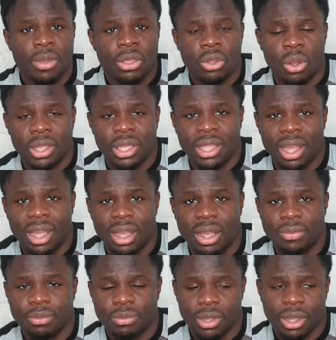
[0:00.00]
not only that
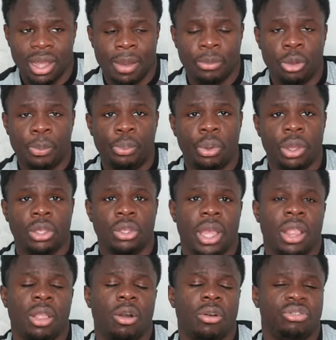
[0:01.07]
i'm not putting a
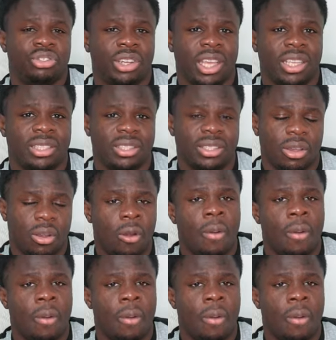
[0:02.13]
lot of stress